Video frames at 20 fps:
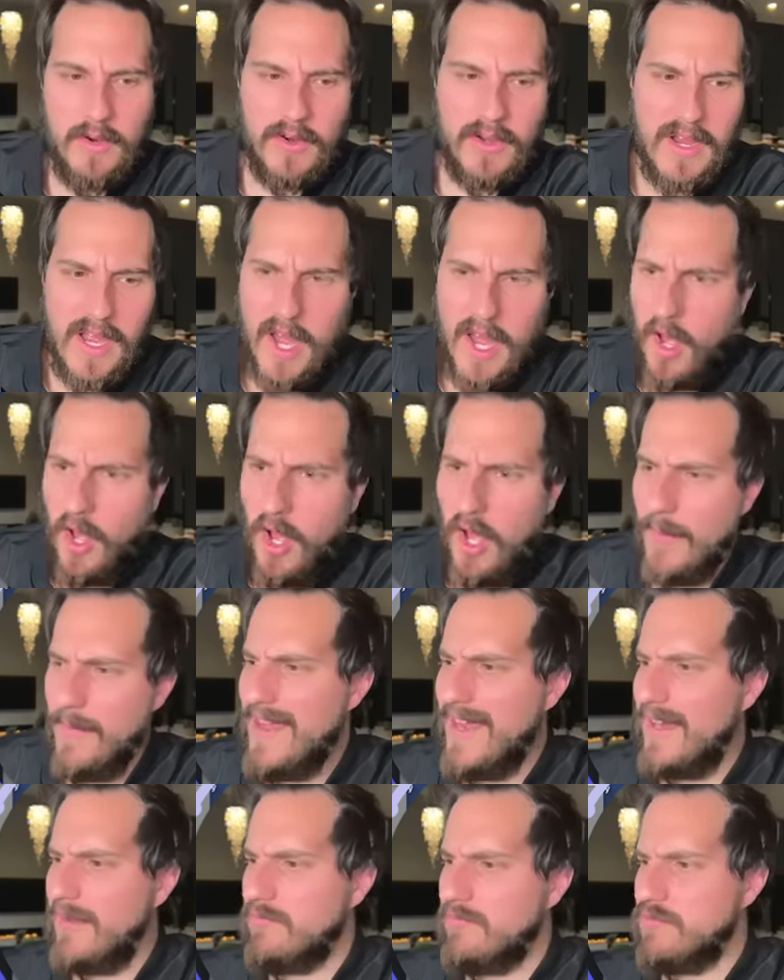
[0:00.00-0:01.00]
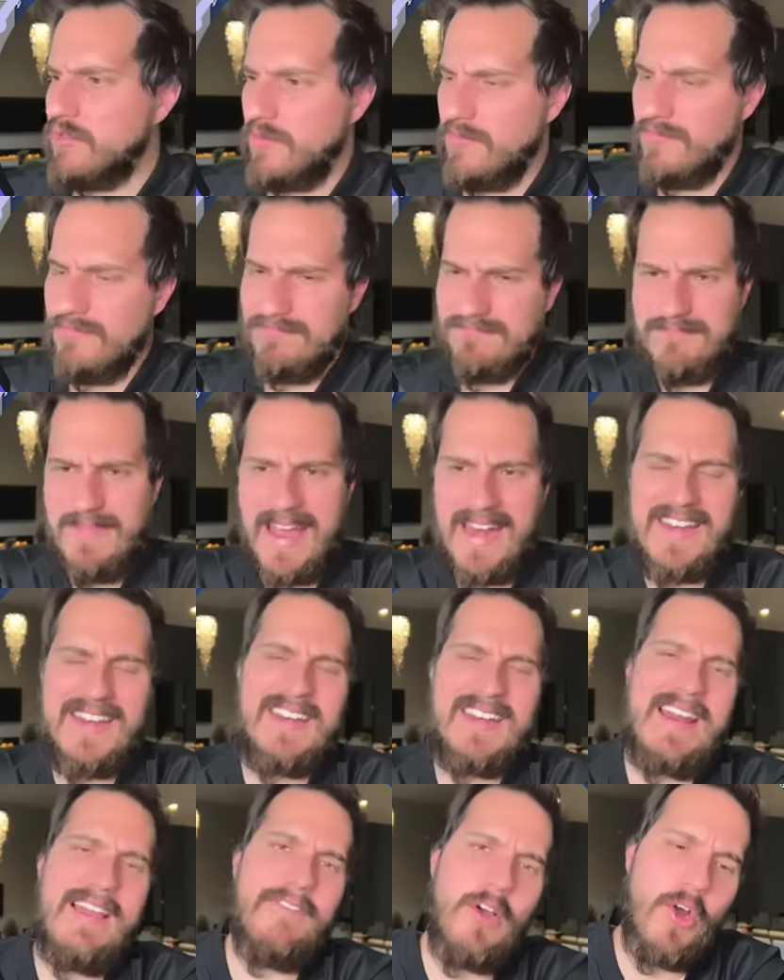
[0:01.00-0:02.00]
Or, oh, man, I'm so mad I
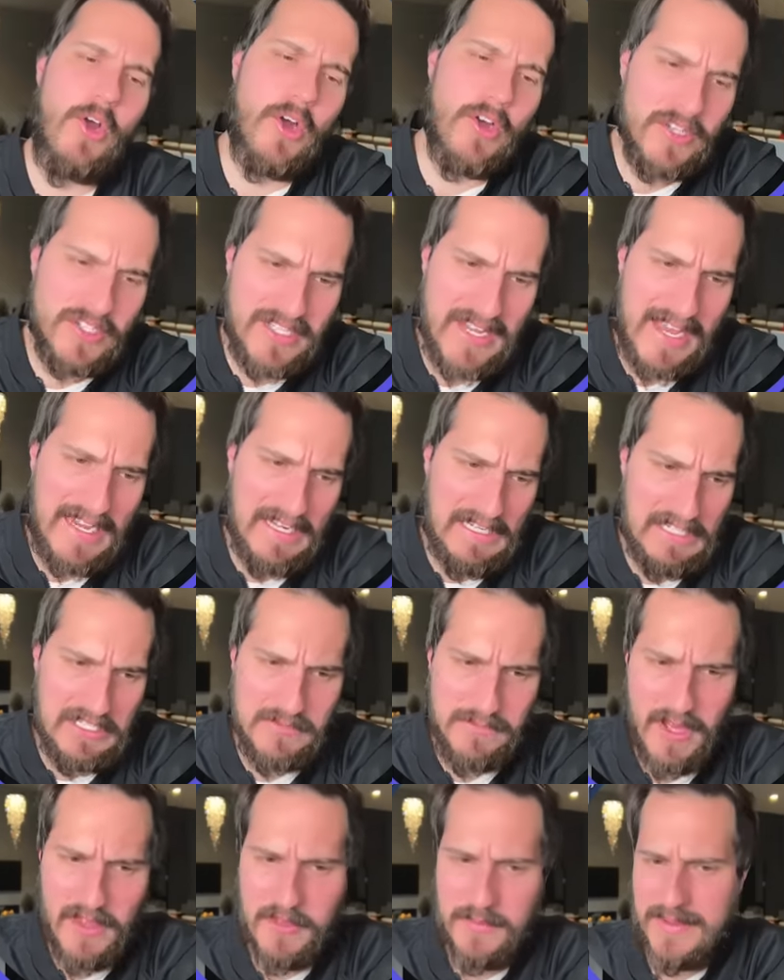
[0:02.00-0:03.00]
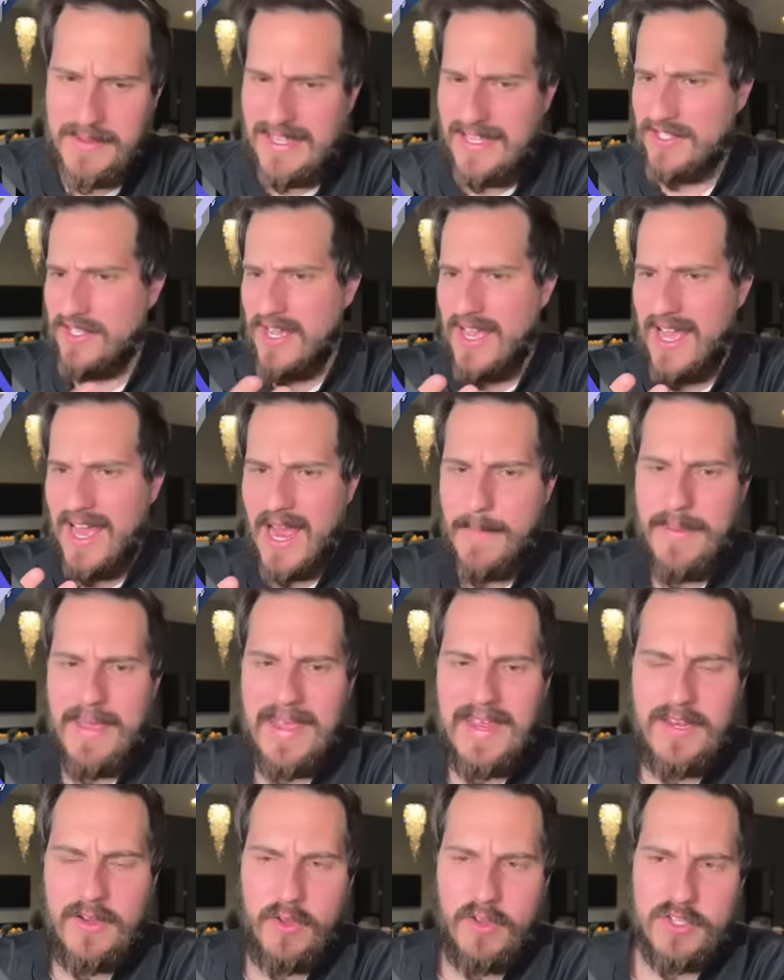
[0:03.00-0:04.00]
didn't have a heart attack this month because I
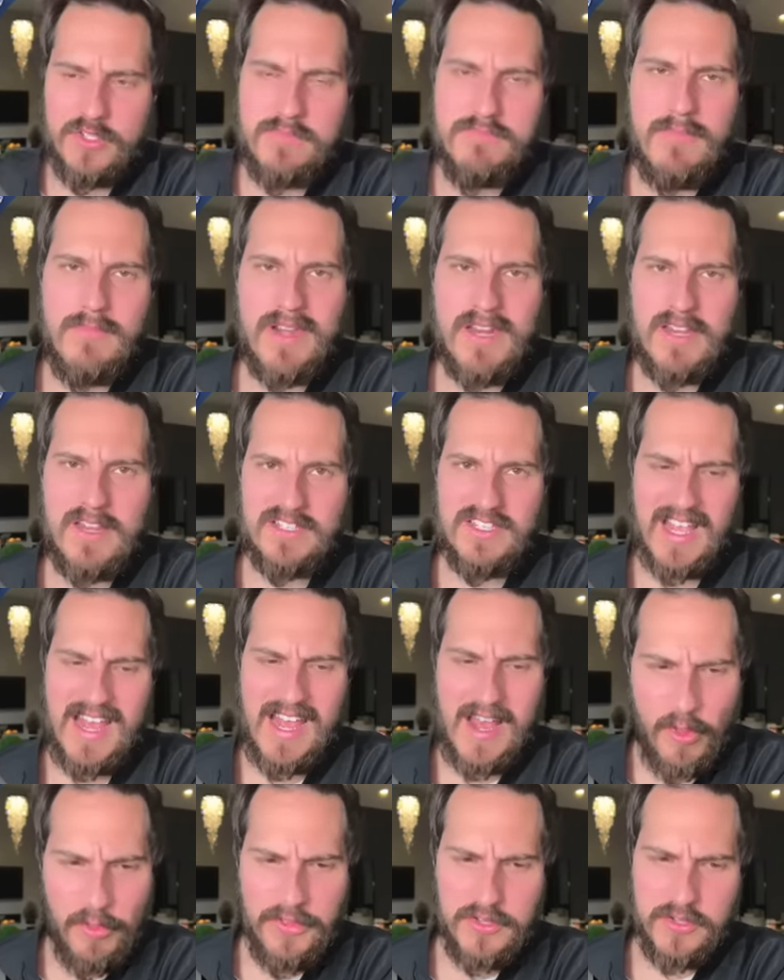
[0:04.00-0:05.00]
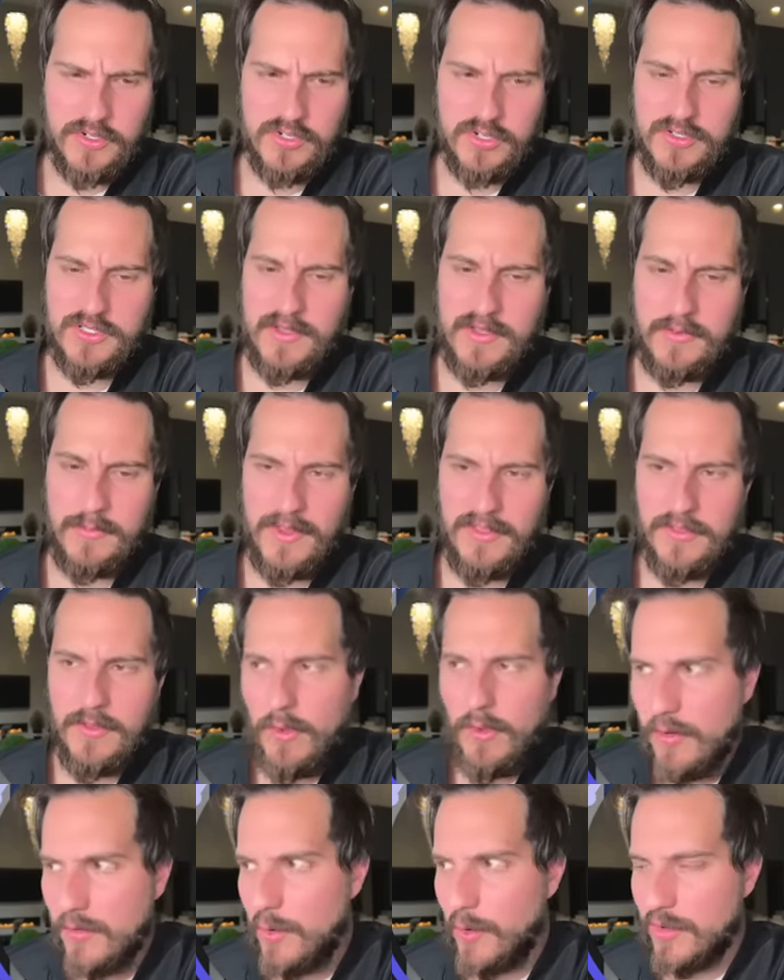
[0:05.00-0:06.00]
pay in all this money, this health insurance every month.
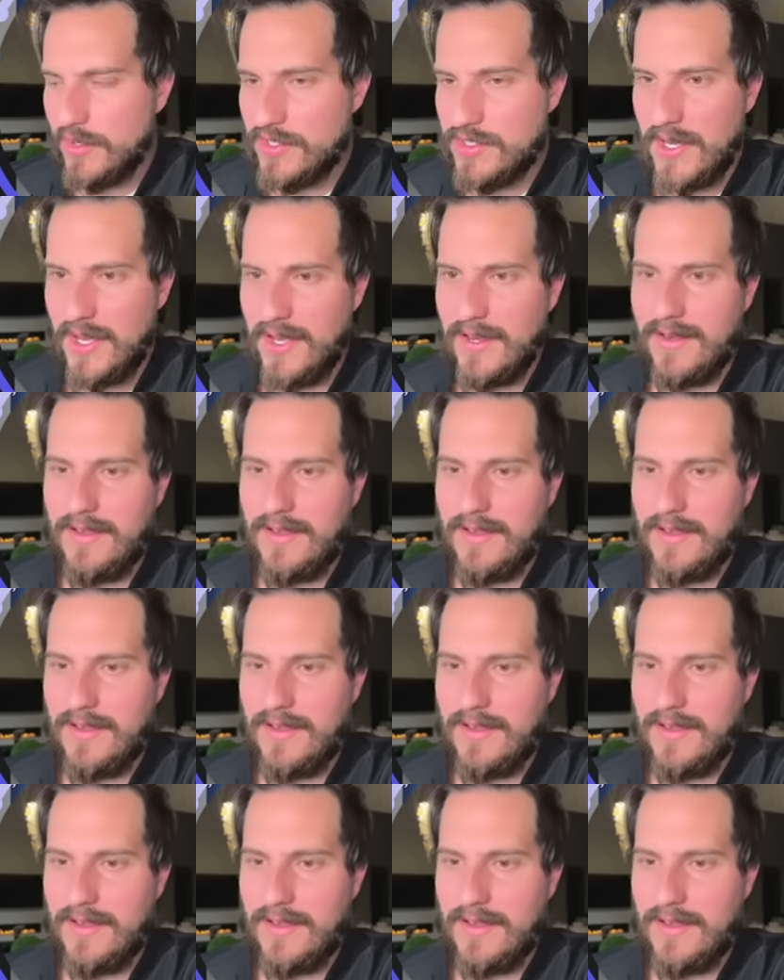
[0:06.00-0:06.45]
No, of course not.